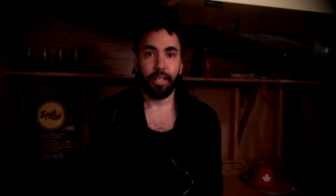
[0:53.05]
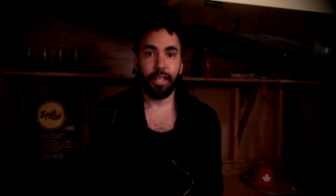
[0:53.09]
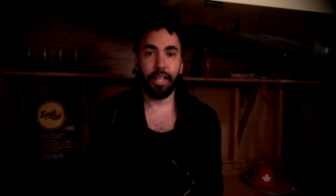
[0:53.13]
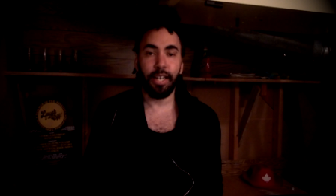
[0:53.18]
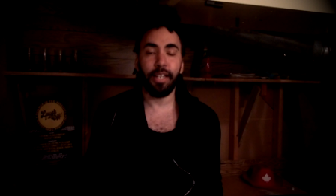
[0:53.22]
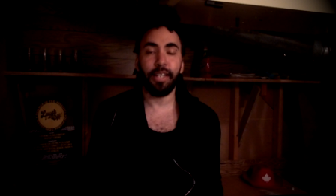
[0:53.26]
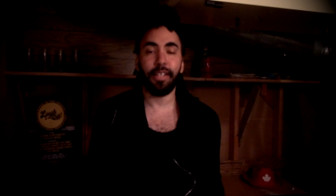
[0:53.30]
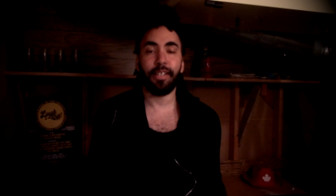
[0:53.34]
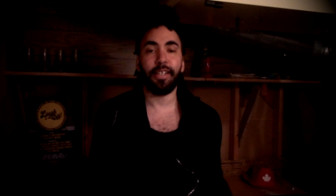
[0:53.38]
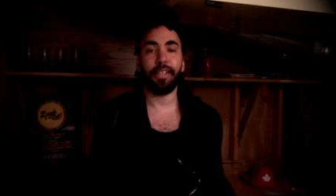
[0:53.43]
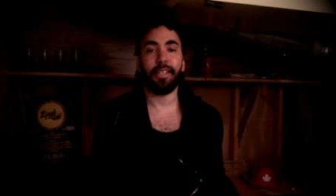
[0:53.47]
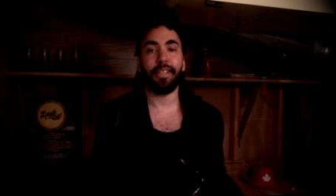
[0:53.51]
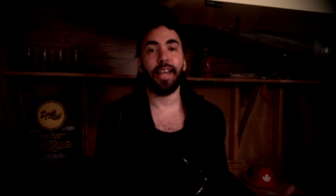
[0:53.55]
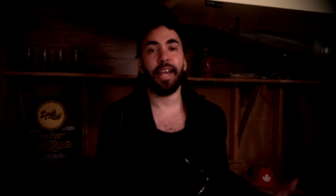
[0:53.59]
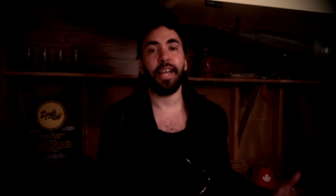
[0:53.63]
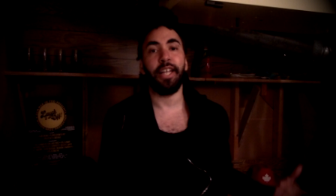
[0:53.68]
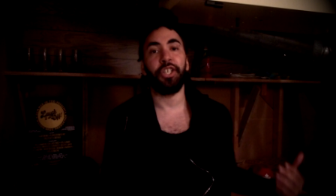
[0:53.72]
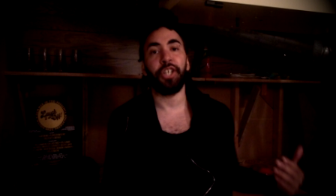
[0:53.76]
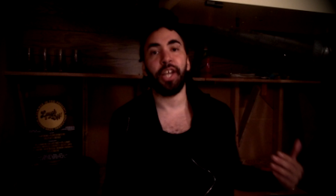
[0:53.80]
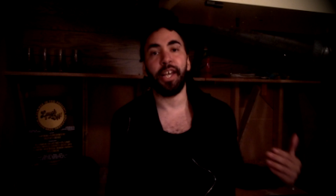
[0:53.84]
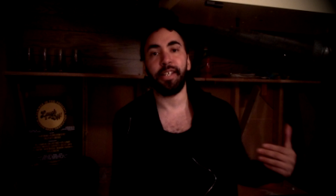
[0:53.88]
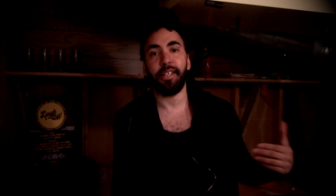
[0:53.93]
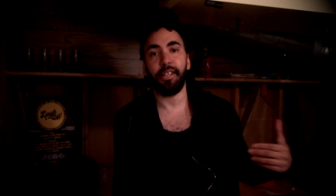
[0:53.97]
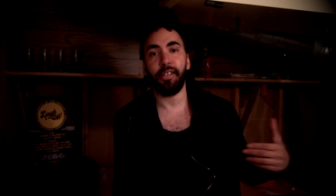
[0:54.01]
Needless to say,
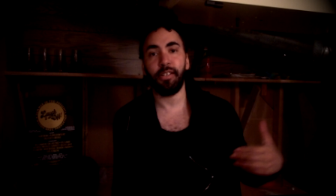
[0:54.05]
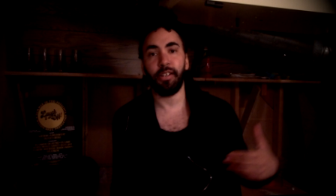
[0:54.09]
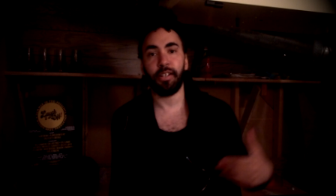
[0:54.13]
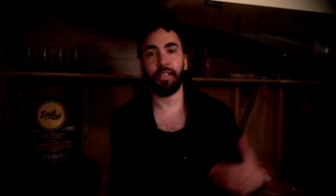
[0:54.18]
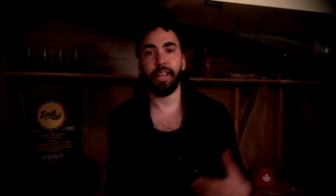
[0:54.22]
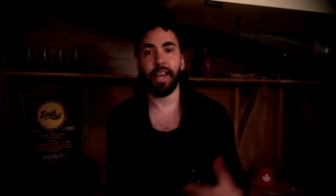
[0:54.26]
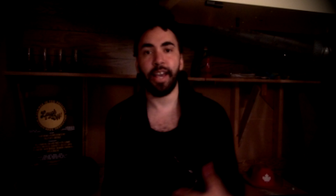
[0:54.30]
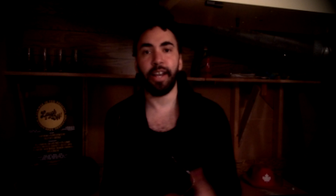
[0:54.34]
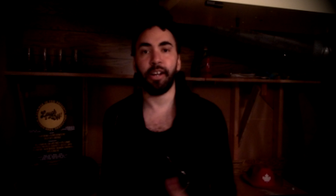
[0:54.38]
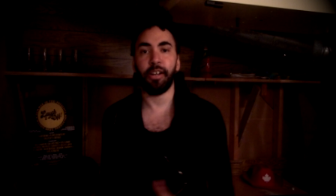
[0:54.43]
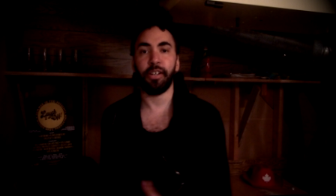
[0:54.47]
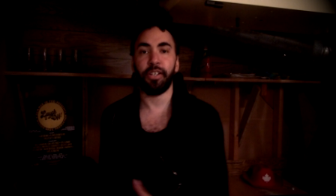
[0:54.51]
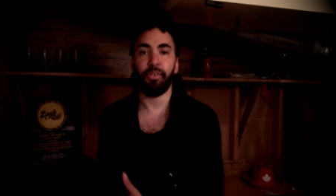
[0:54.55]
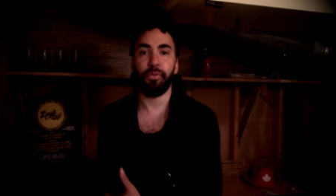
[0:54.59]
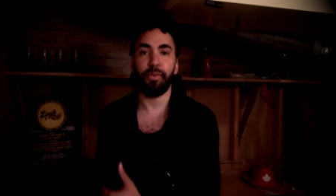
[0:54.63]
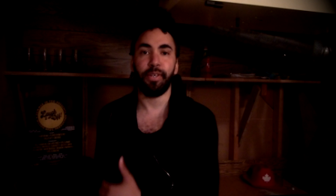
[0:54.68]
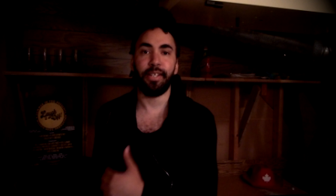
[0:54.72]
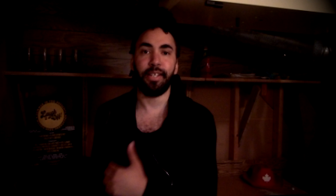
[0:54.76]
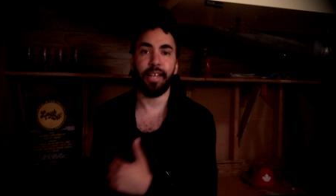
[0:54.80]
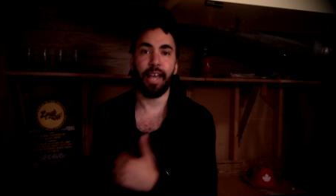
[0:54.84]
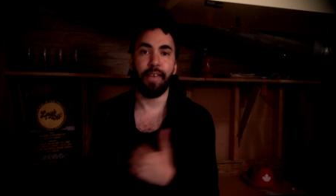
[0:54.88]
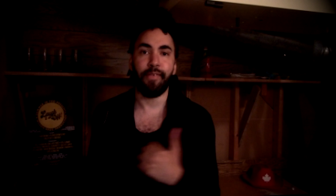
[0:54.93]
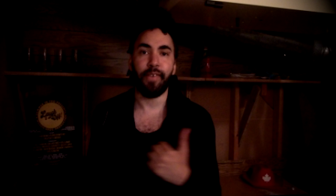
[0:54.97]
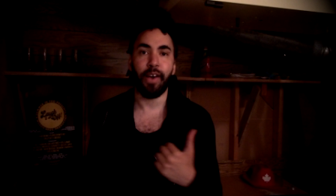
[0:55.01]
Jason took Taggart to a
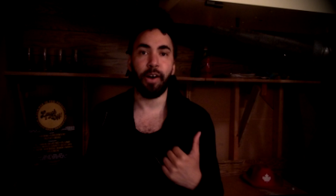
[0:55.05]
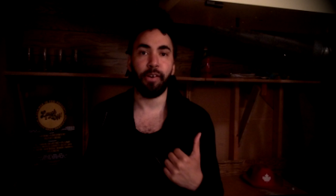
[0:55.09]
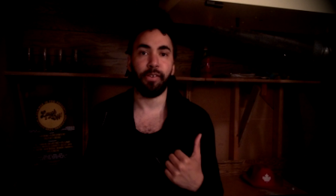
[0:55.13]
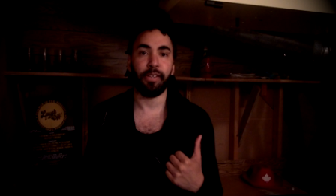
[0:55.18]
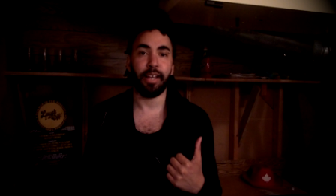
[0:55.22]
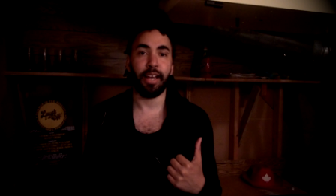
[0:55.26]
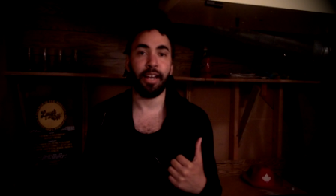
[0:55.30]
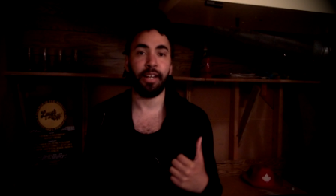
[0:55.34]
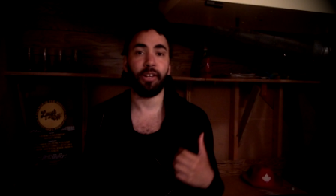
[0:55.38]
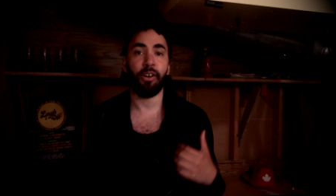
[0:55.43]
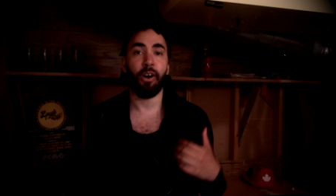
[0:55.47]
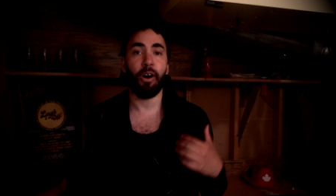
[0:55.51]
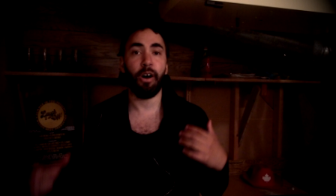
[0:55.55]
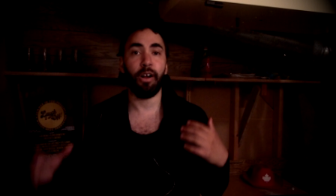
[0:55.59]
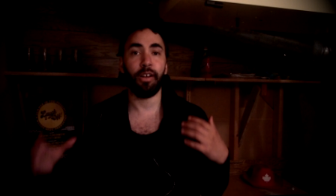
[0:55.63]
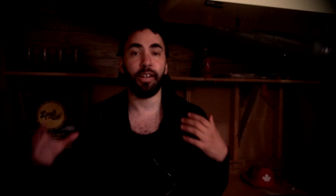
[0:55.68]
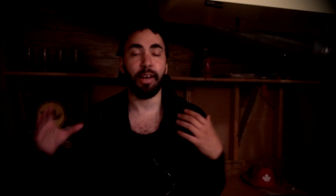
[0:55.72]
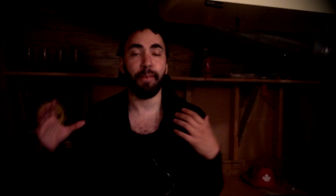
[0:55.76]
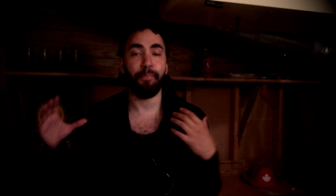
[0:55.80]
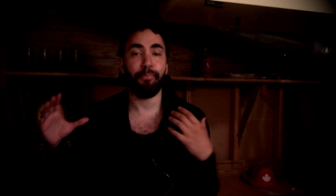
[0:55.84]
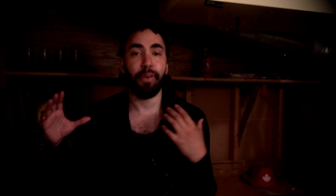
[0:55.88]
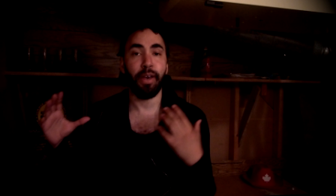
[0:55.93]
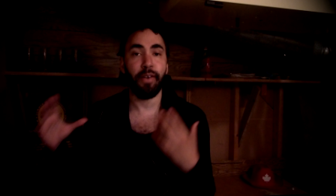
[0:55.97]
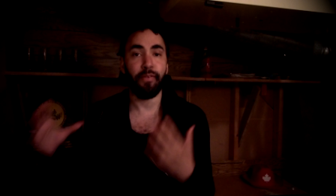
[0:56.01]
safe house and called
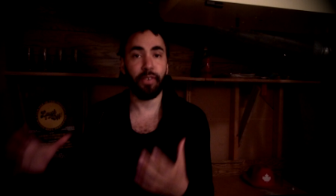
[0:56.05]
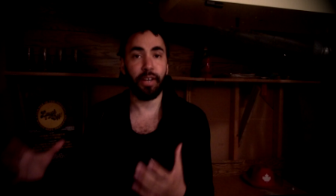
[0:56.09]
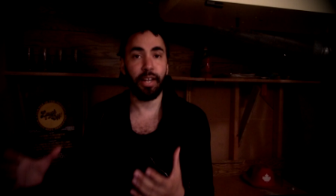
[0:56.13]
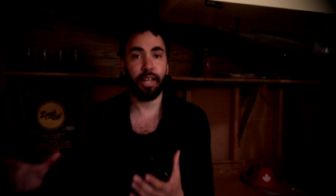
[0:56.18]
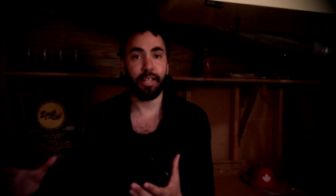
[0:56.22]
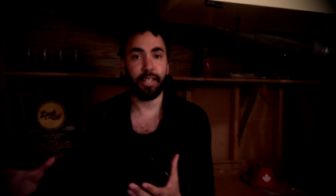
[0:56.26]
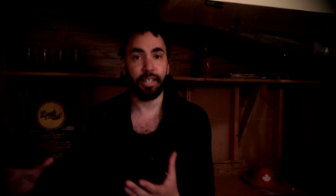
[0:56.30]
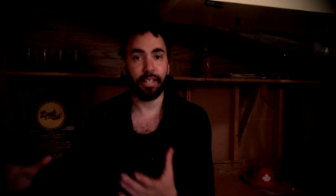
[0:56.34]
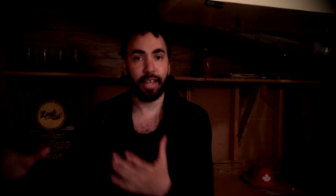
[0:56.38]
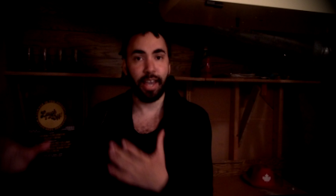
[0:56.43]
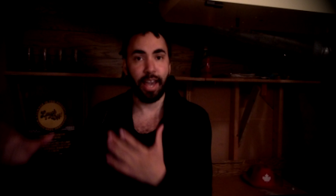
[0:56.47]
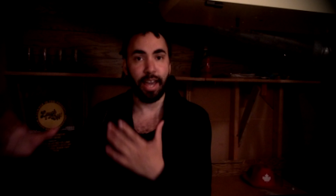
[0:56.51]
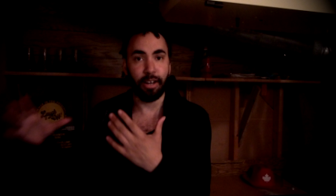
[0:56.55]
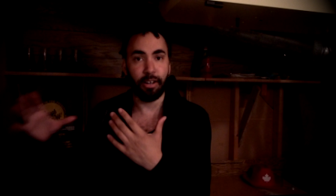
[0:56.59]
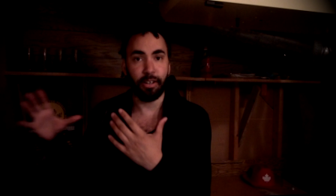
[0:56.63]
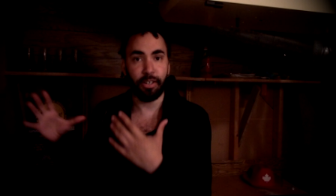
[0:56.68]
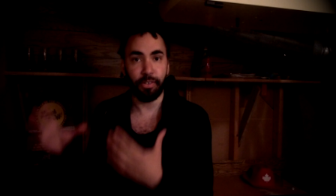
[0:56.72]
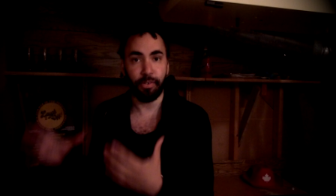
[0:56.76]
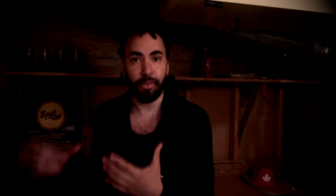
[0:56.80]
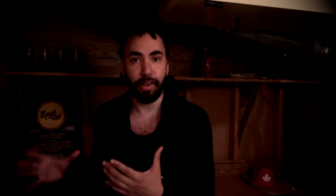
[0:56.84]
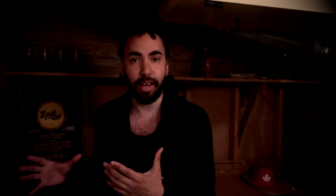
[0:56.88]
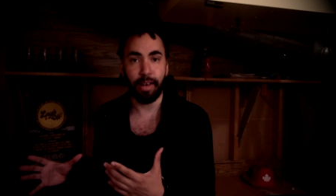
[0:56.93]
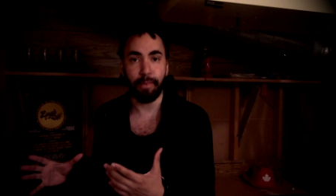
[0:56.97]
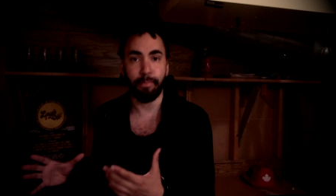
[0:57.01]
Epiphany to cater
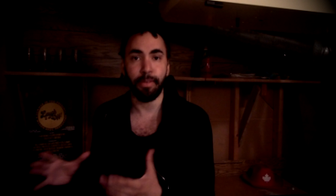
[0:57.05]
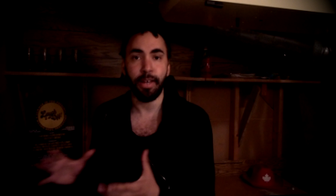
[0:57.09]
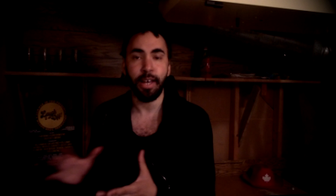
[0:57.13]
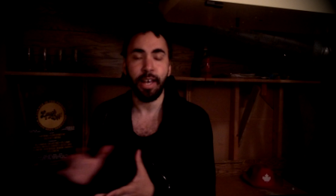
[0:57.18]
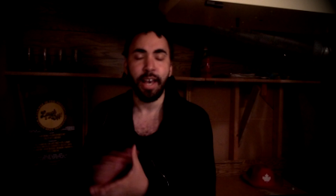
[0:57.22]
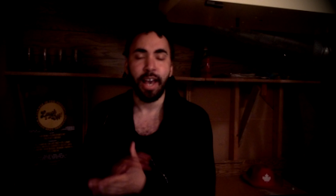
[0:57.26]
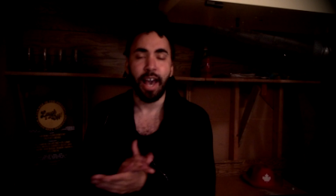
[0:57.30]
to him,